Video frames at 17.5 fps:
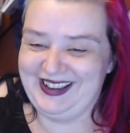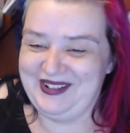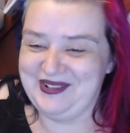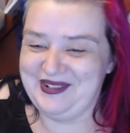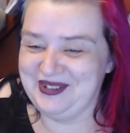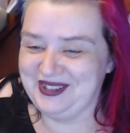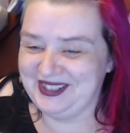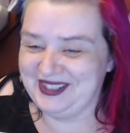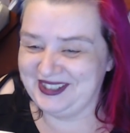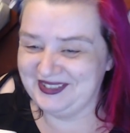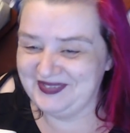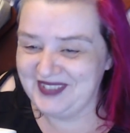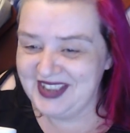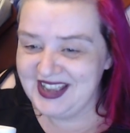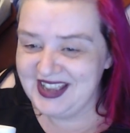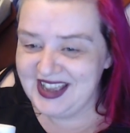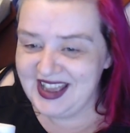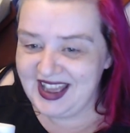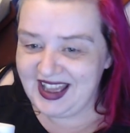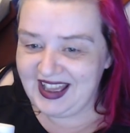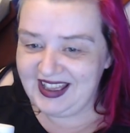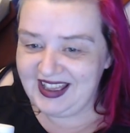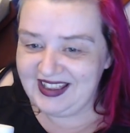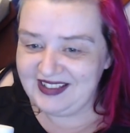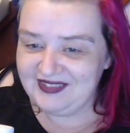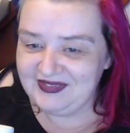Awesome.
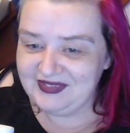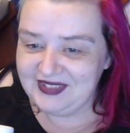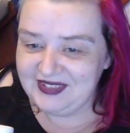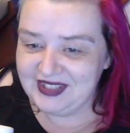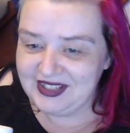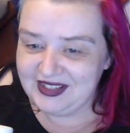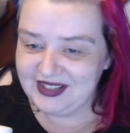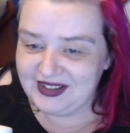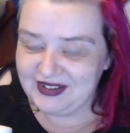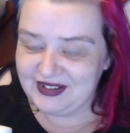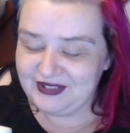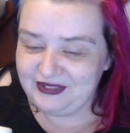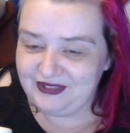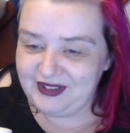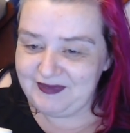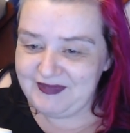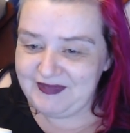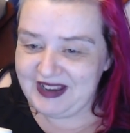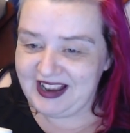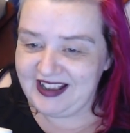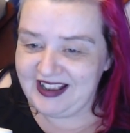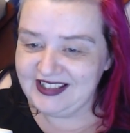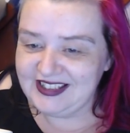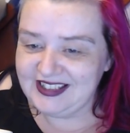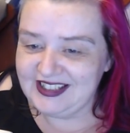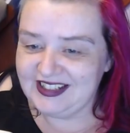Flipping
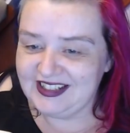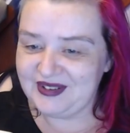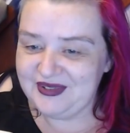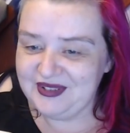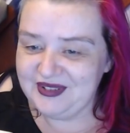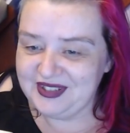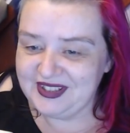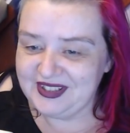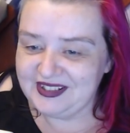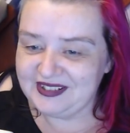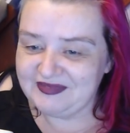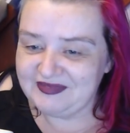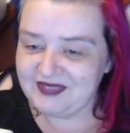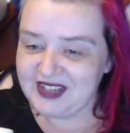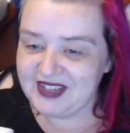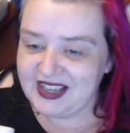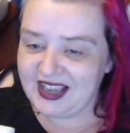Hustler, awesome.